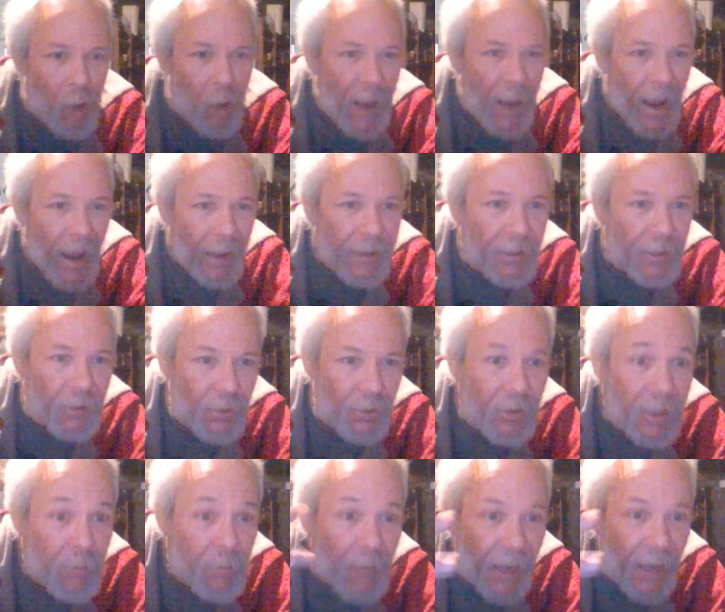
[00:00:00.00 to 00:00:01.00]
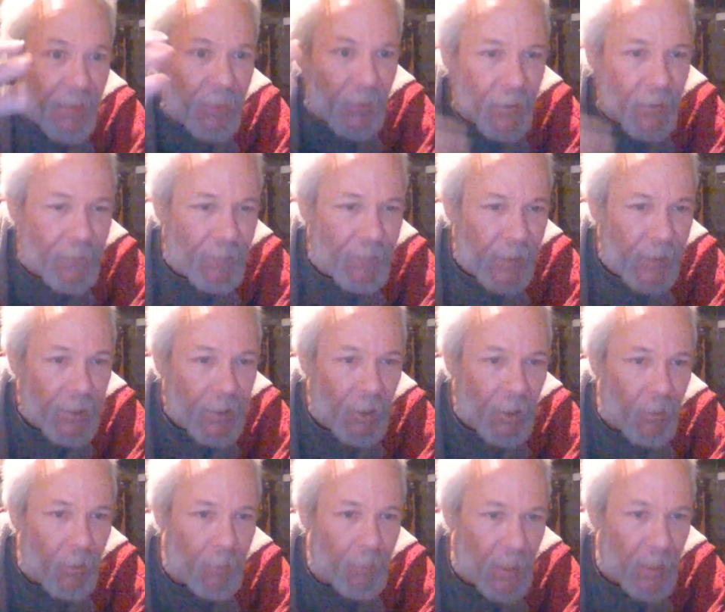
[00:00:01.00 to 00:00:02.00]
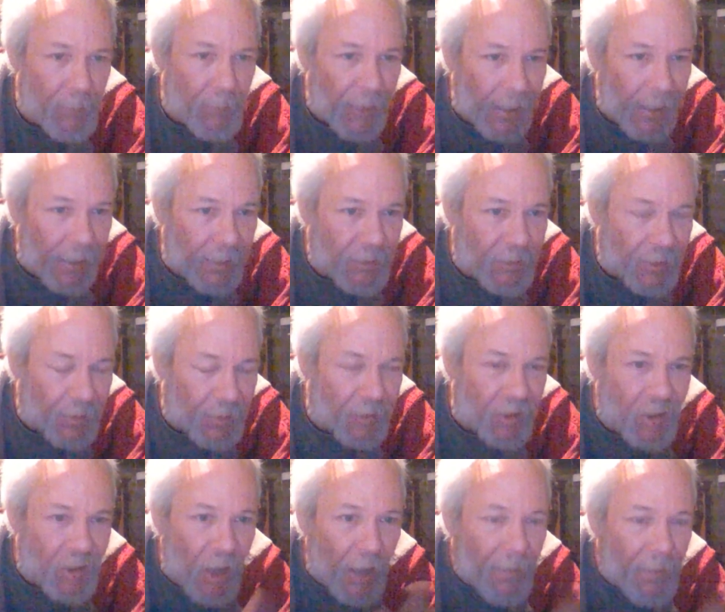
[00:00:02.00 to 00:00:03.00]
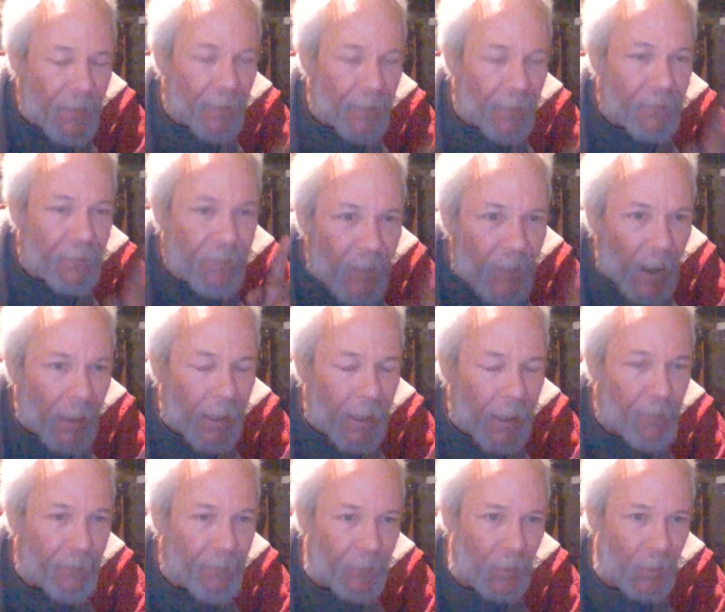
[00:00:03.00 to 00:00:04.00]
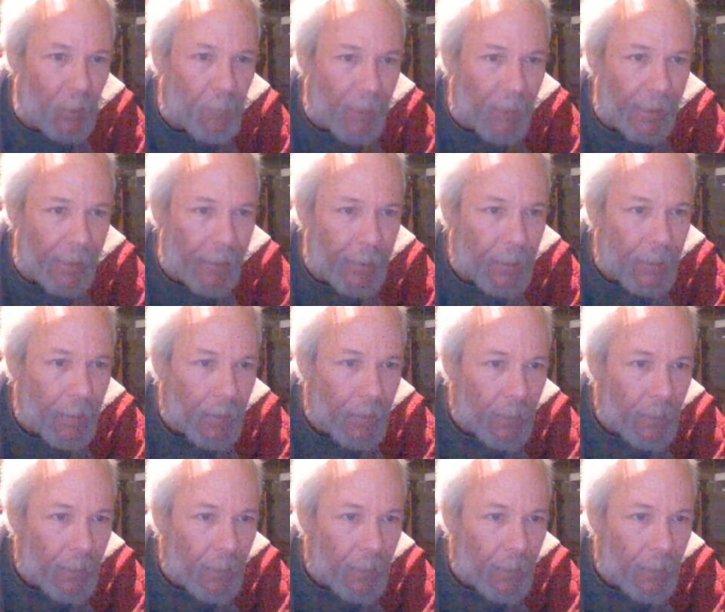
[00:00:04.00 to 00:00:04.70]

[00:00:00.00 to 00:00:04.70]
go back and look at my third video on my page and shut the fuck up for a minute.